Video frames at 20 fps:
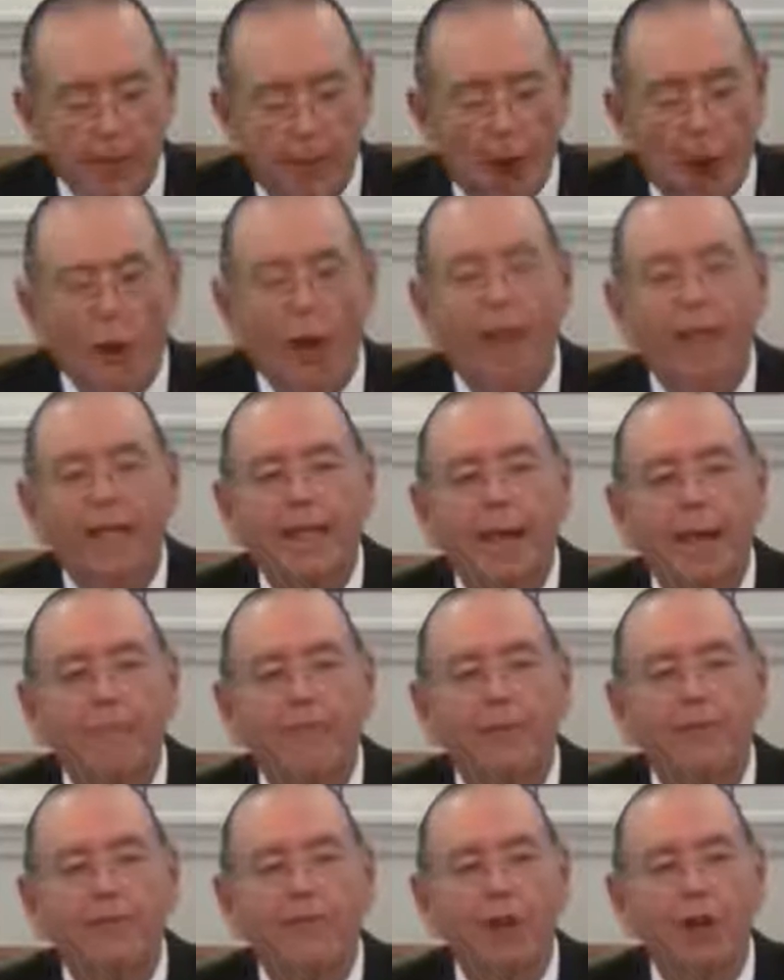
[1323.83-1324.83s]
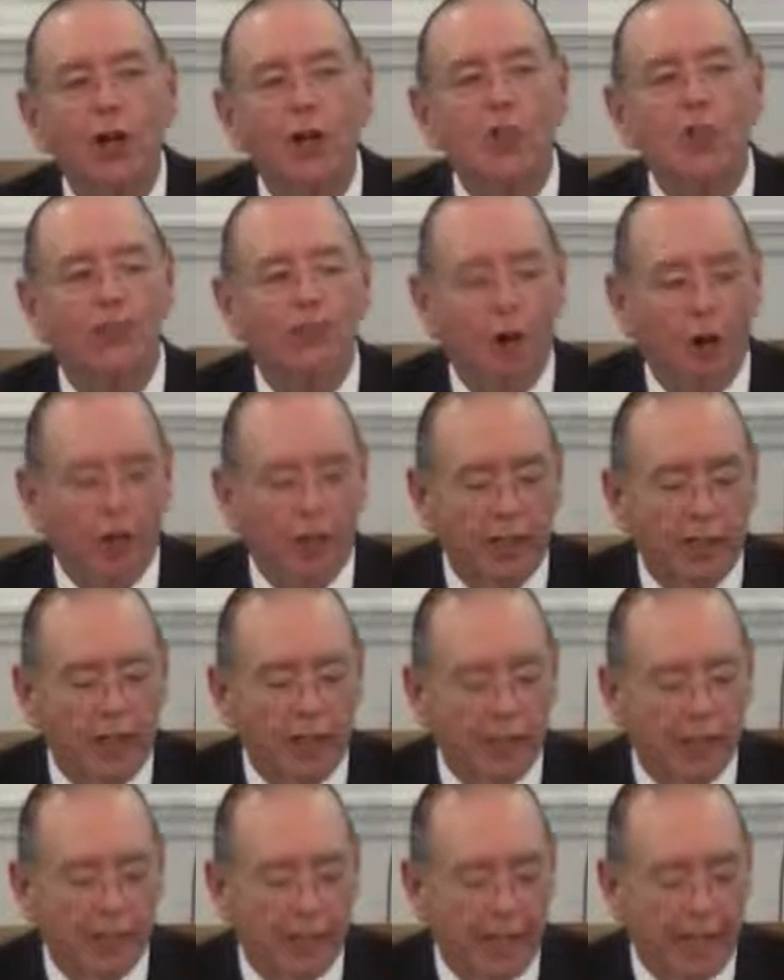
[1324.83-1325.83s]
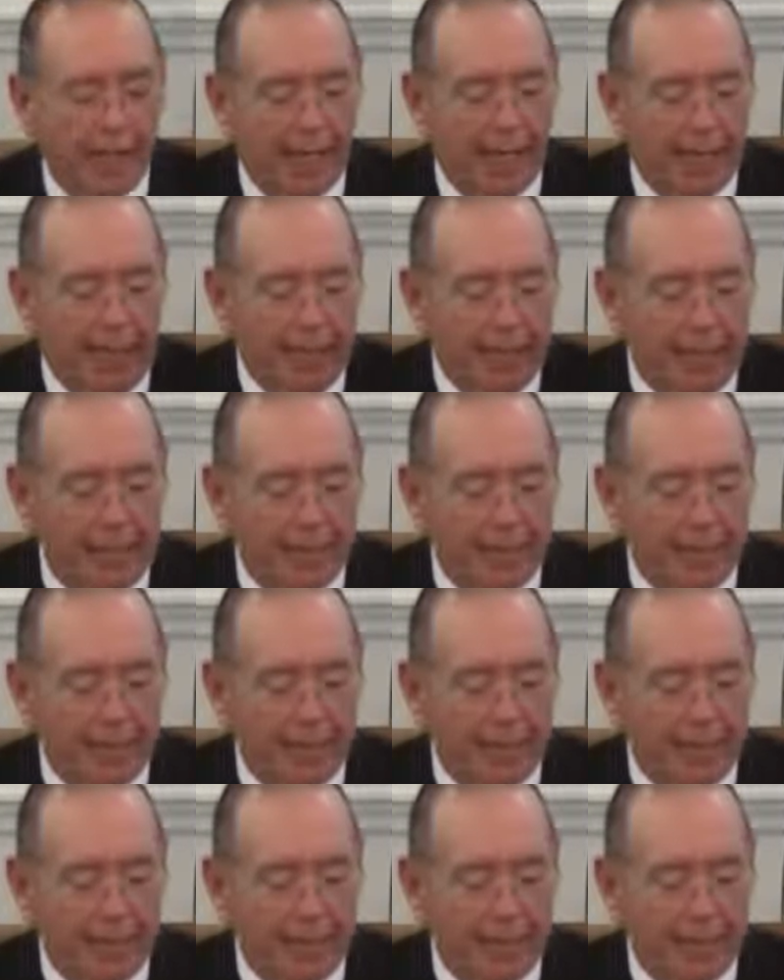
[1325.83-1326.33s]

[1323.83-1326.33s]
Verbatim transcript: Oh, I kept the first for another day.